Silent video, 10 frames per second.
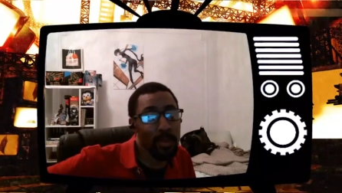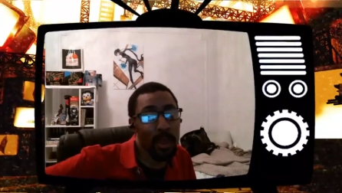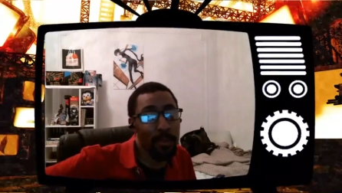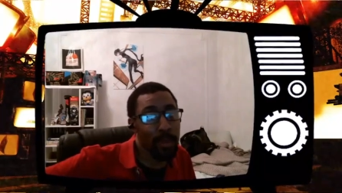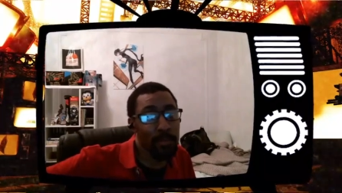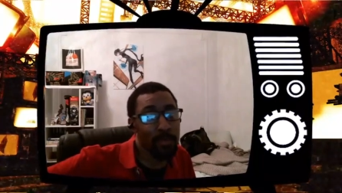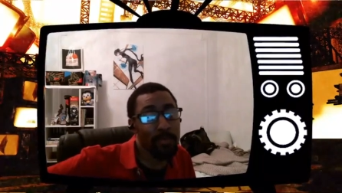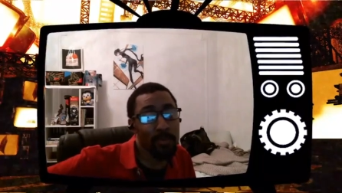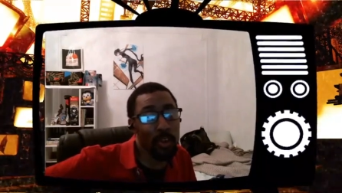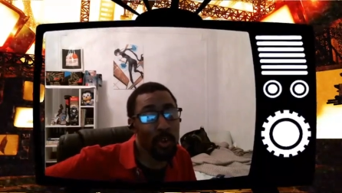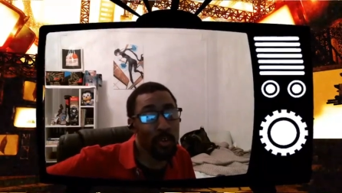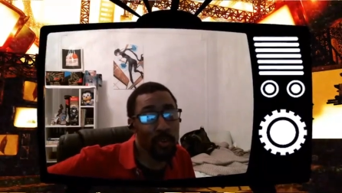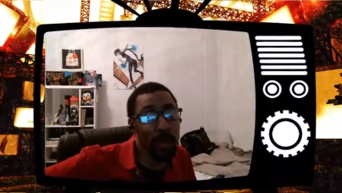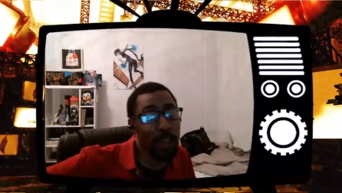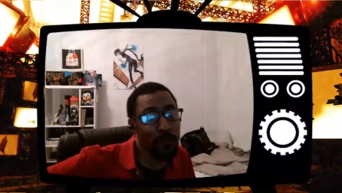I mean, you know,
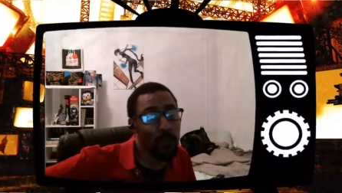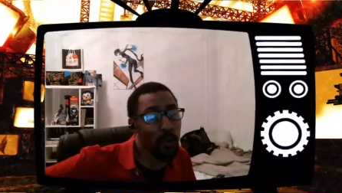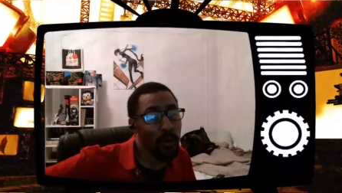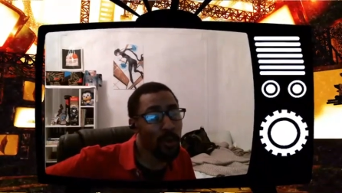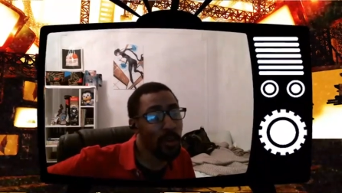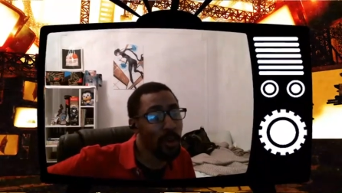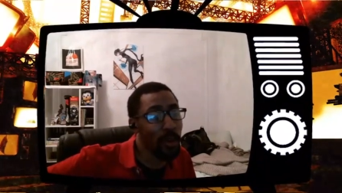Smash Four,